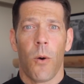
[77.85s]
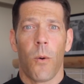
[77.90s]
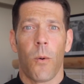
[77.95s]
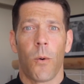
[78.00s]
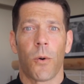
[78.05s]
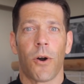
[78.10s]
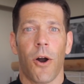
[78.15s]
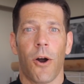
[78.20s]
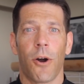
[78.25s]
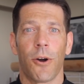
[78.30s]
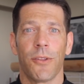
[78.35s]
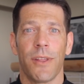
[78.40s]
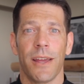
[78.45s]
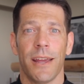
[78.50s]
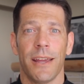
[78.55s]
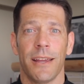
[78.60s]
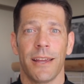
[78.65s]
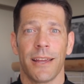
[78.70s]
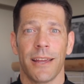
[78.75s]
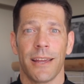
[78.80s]
Or are
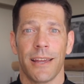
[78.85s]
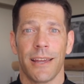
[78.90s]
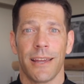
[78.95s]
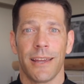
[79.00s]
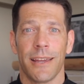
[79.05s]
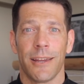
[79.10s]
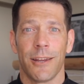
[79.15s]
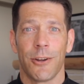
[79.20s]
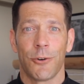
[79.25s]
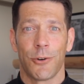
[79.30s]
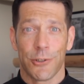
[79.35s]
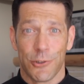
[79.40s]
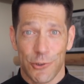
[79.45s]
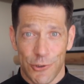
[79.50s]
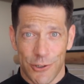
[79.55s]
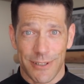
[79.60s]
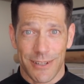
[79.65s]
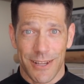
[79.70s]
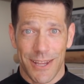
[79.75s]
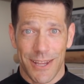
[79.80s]
they Christian?